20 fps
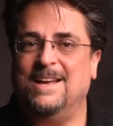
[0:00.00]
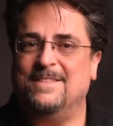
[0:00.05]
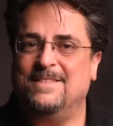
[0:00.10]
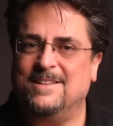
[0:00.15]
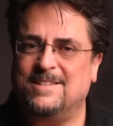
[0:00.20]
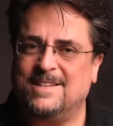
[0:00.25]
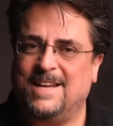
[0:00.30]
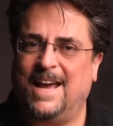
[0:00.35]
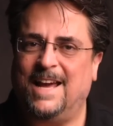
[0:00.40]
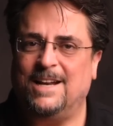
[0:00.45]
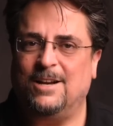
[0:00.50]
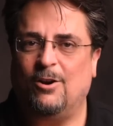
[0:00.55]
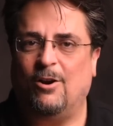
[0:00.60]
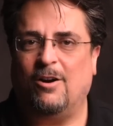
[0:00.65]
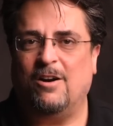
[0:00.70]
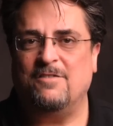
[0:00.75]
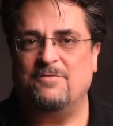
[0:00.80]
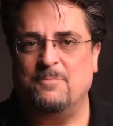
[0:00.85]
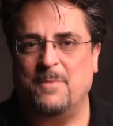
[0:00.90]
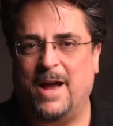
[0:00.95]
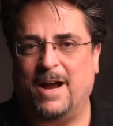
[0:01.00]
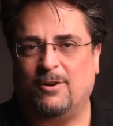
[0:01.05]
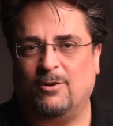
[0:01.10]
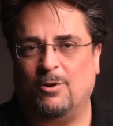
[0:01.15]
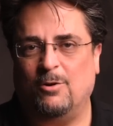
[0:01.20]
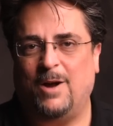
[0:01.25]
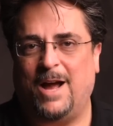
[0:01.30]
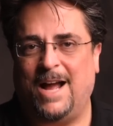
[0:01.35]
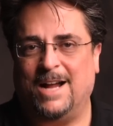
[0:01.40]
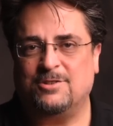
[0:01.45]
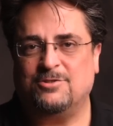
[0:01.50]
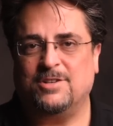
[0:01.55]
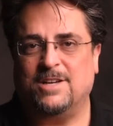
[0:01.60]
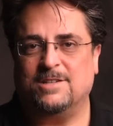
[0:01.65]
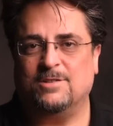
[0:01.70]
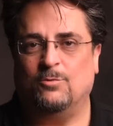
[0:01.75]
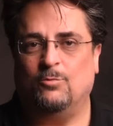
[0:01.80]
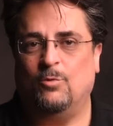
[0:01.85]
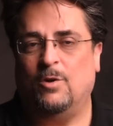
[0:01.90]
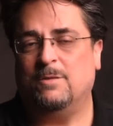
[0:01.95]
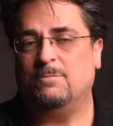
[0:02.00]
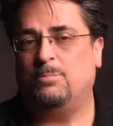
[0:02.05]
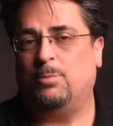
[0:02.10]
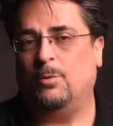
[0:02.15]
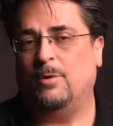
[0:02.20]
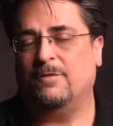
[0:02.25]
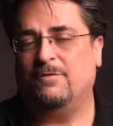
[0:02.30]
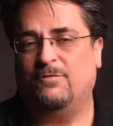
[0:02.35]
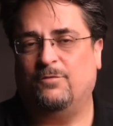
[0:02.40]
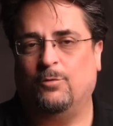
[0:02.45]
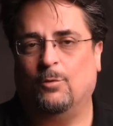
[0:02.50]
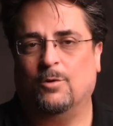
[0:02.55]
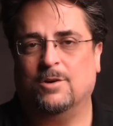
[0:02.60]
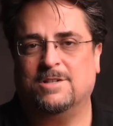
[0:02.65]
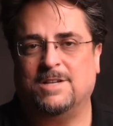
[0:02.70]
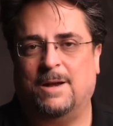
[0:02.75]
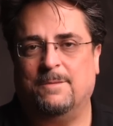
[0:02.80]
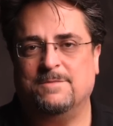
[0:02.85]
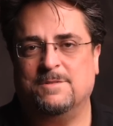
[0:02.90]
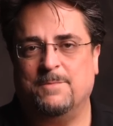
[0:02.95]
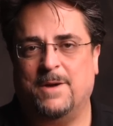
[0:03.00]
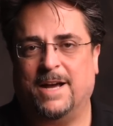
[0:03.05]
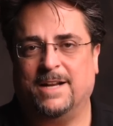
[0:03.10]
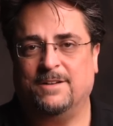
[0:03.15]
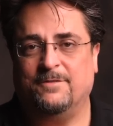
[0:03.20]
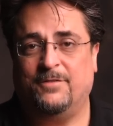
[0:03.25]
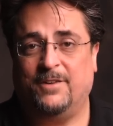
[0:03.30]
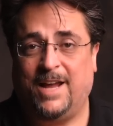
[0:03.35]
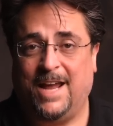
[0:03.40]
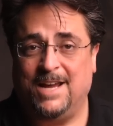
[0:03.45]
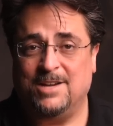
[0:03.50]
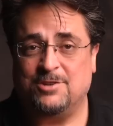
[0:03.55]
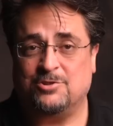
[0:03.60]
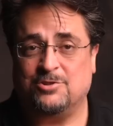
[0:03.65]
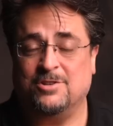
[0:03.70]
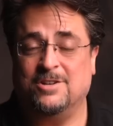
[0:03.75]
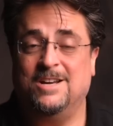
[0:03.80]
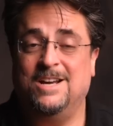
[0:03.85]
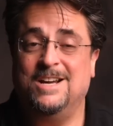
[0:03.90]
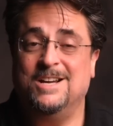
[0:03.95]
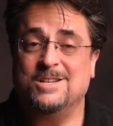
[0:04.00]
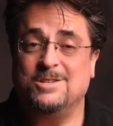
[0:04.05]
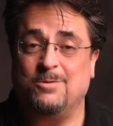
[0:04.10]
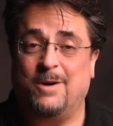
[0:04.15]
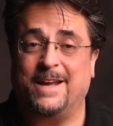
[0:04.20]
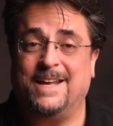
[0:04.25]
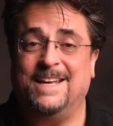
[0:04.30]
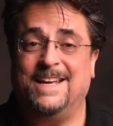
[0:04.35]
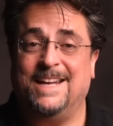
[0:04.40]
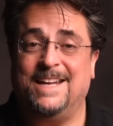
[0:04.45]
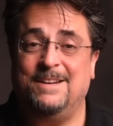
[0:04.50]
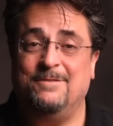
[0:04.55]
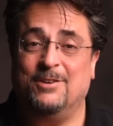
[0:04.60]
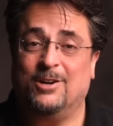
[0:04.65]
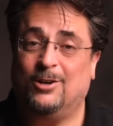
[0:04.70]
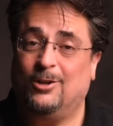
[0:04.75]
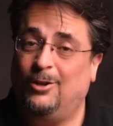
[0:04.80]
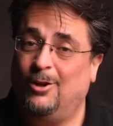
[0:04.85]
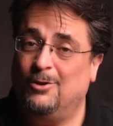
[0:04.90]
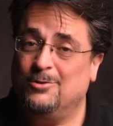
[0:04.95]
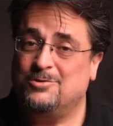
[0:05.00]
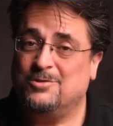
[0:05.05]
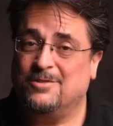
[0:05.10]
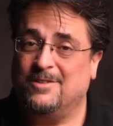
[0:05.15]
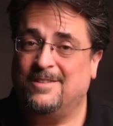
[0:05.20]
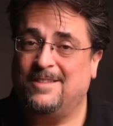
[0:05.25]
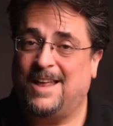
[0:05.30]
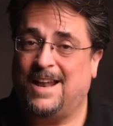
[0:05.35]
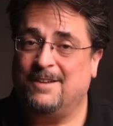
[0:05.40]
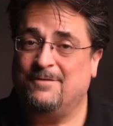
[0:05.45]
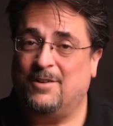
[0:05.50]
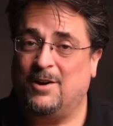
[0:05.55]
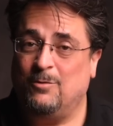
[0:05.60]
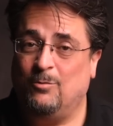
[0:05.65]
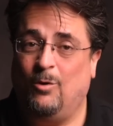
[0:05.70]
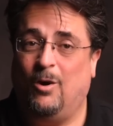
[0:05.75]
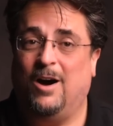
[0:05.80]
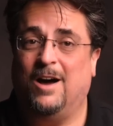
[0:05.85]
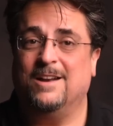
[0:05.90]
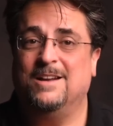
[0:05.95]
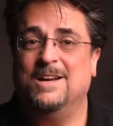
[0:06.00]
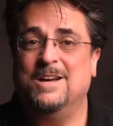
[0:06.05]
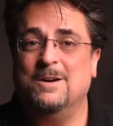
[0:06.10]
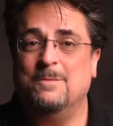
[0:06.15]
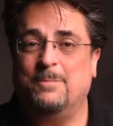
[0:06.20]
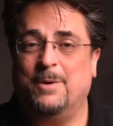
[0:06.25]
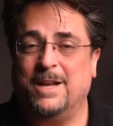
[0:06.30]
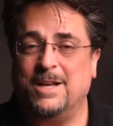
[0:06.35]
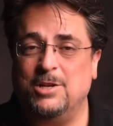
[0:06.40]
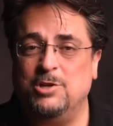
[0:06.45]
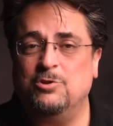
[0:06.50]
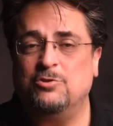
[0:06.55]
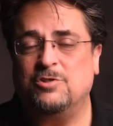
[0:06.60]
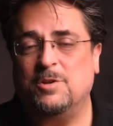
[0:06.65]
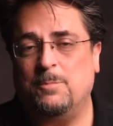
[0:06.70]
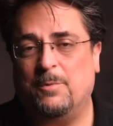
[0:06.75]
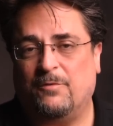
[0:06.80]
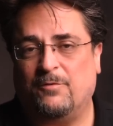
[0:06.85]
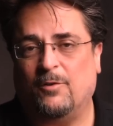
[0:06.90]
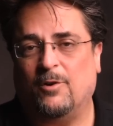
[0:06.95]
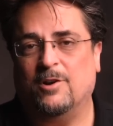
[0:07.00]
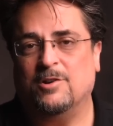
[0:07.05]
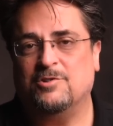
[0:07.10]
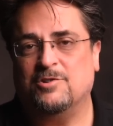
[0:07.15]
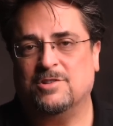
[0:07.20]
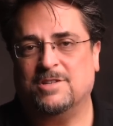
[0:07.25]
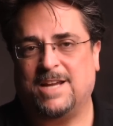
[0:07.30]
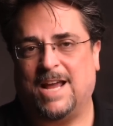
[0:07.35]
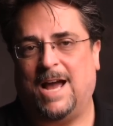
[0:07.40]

This Canon R F Macro actually has a one point four times magnification, so I can get even closer than that if I want, but I usually prefer to just